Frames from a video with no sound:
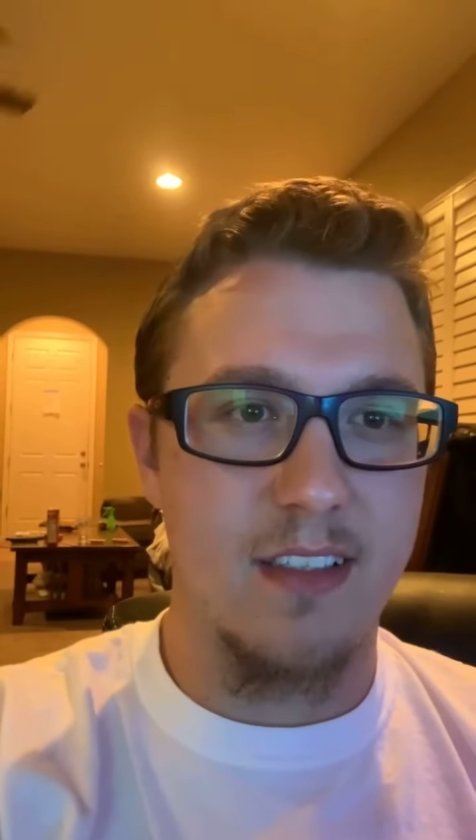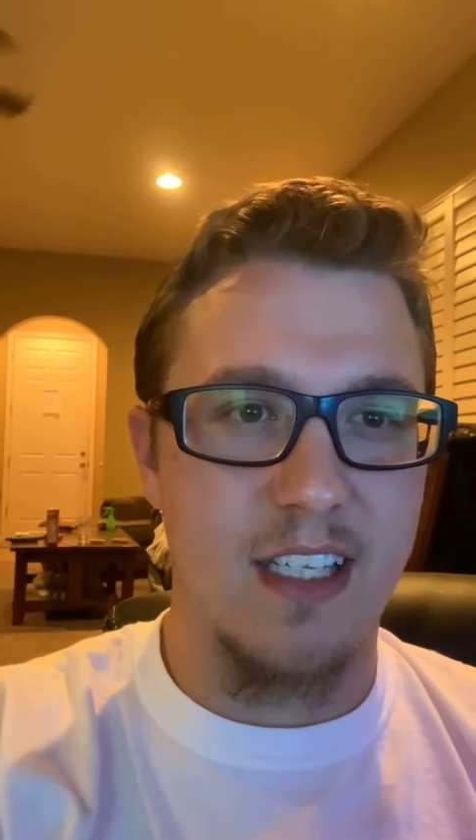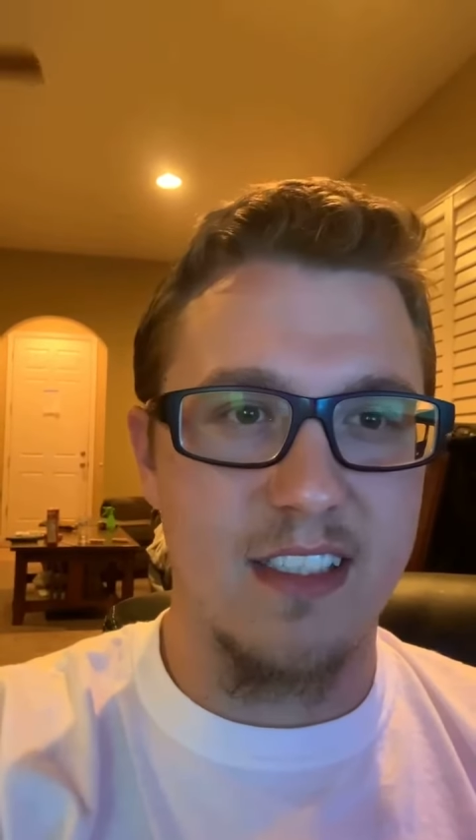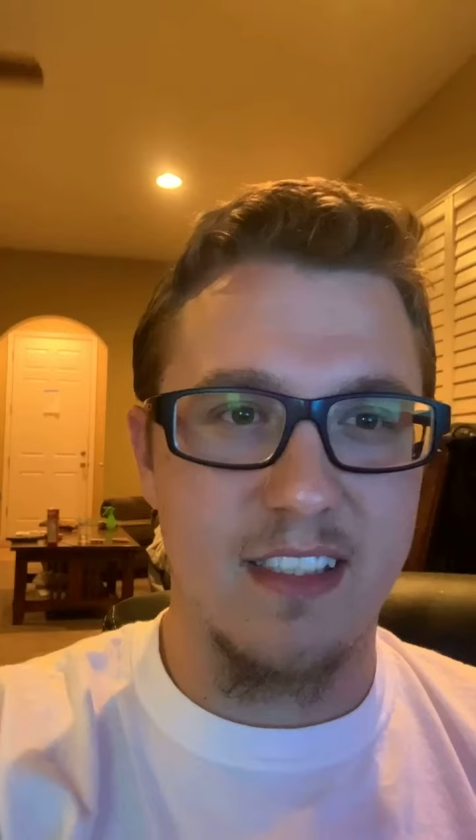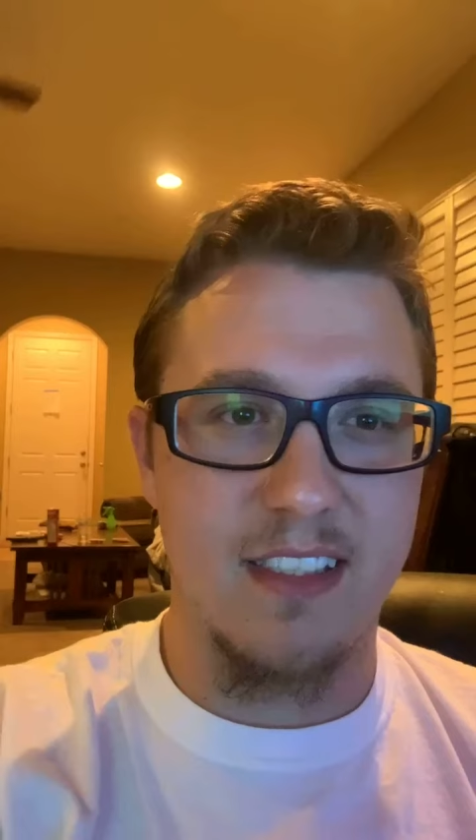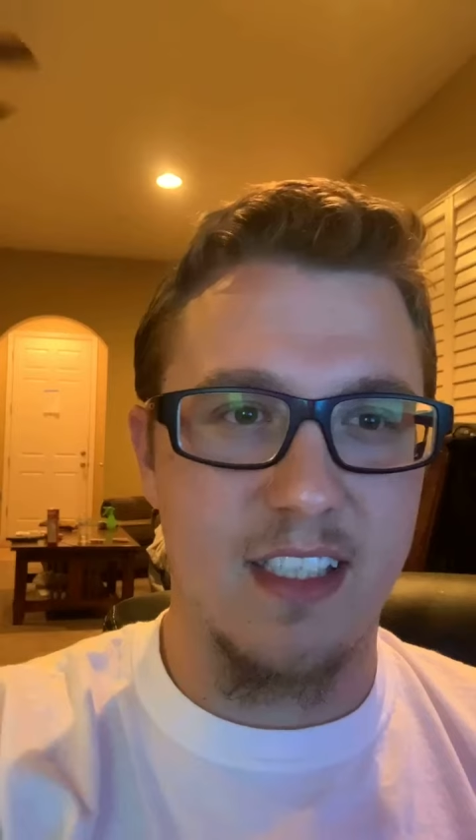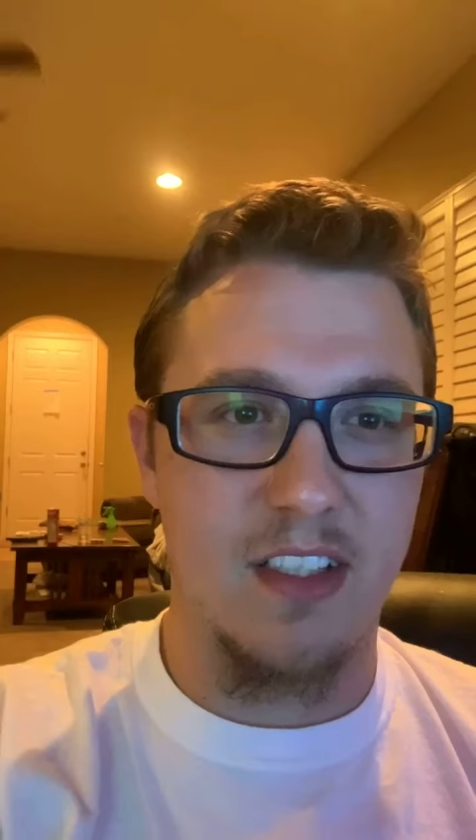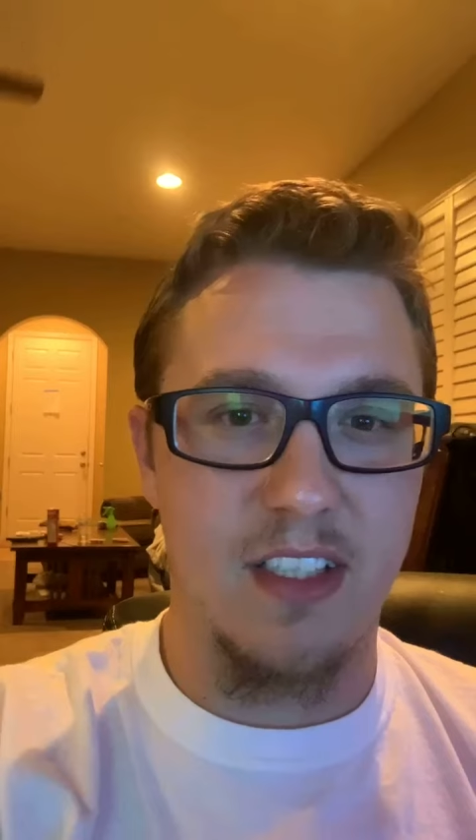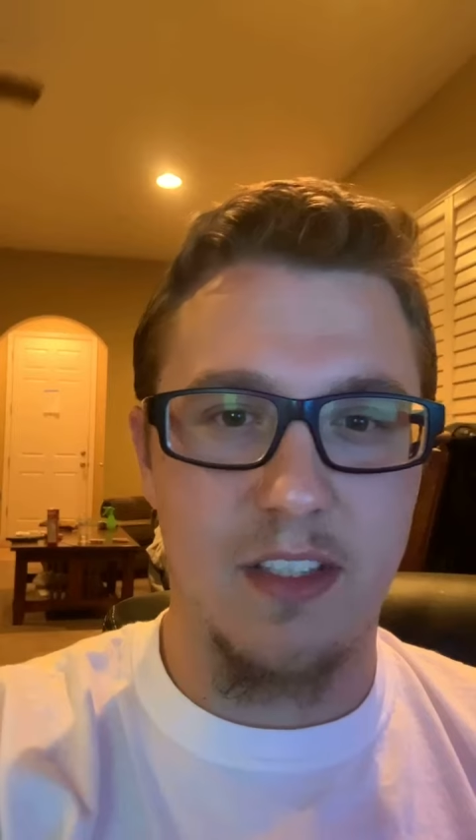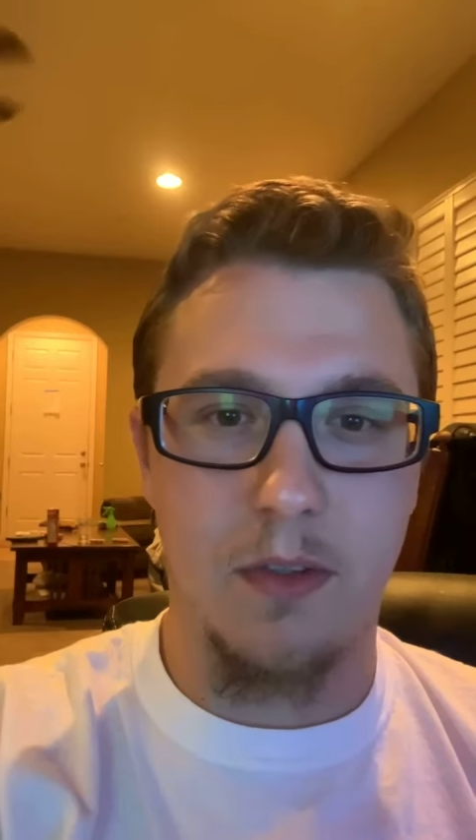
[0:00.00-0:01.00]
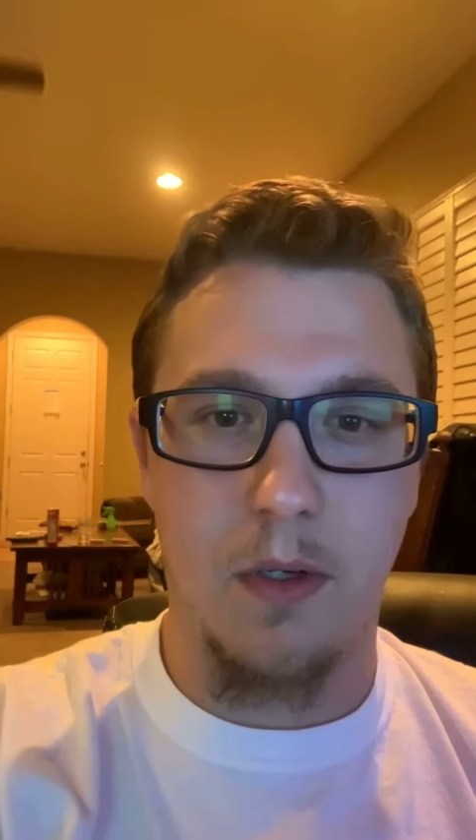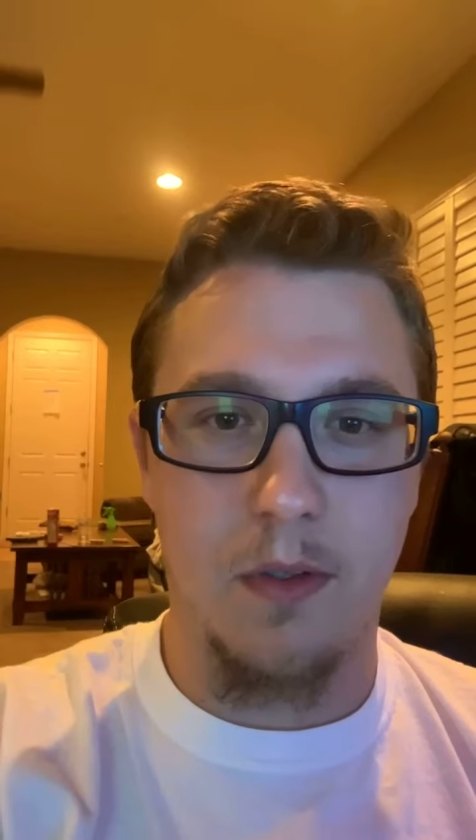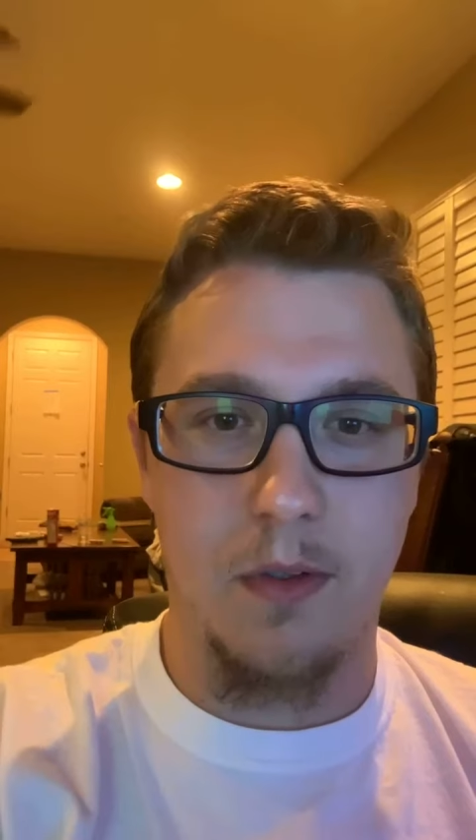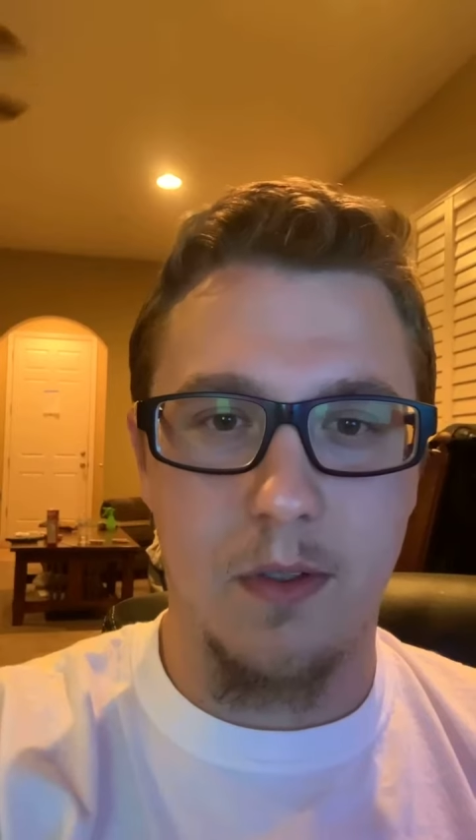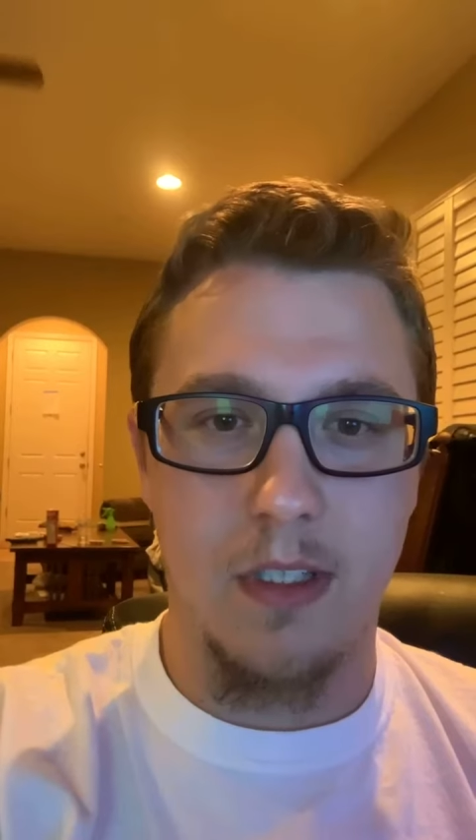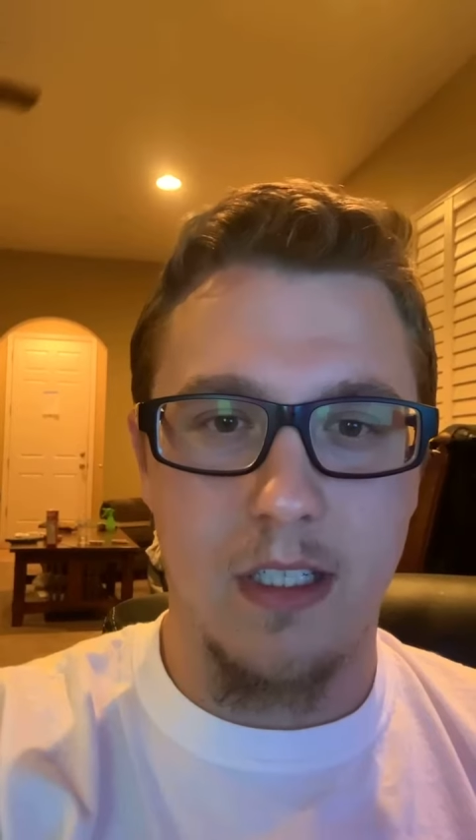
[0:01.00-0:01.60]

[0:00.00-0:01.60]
necessarily grow